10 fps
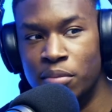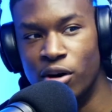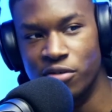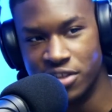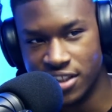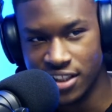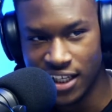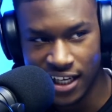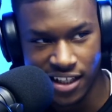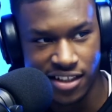But obviously,
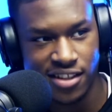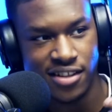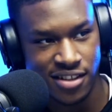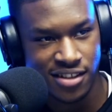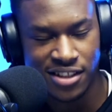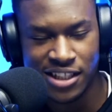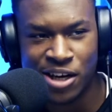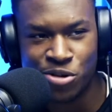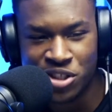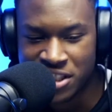like
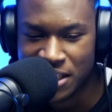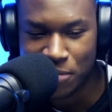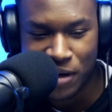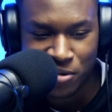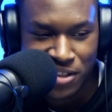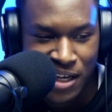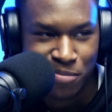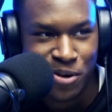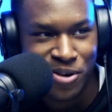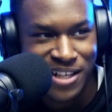yeah, it was just sick, man. It was
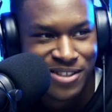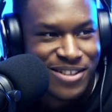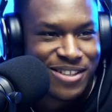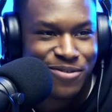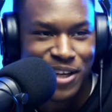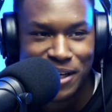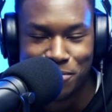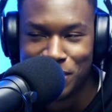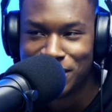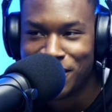like, bro, I just, I just felt like a
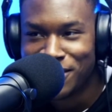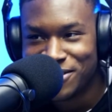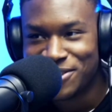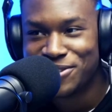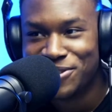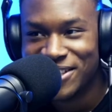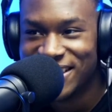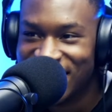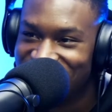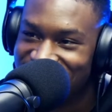big dog in school,
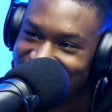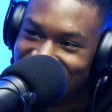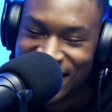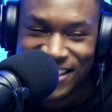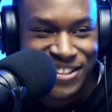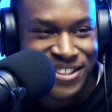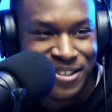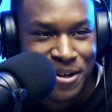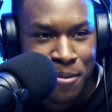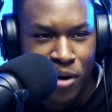innit? Yeah, like, yeah, yeah, yeah, yeah.
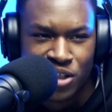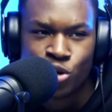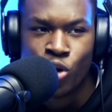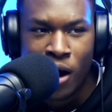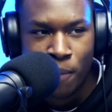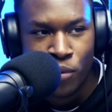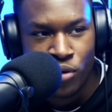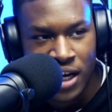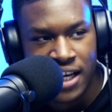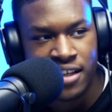But, but still
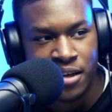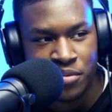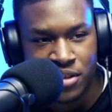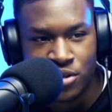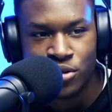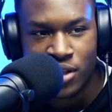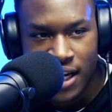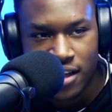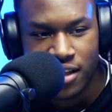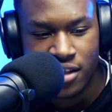humble, like you get me, still
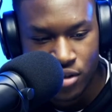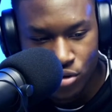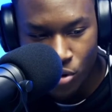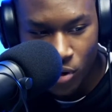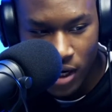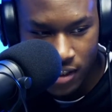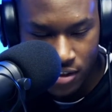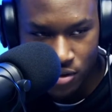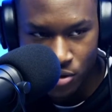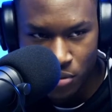like doing what I
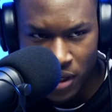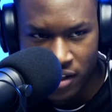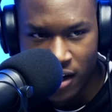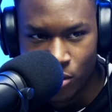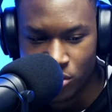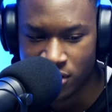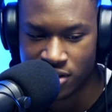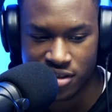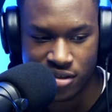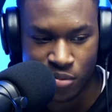need to do. But no, it was
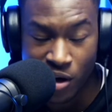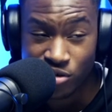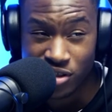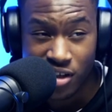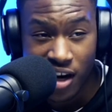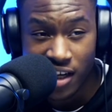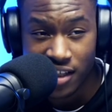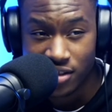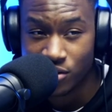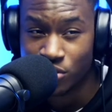just I was young in
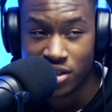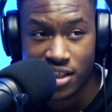it, so mm. it was mm.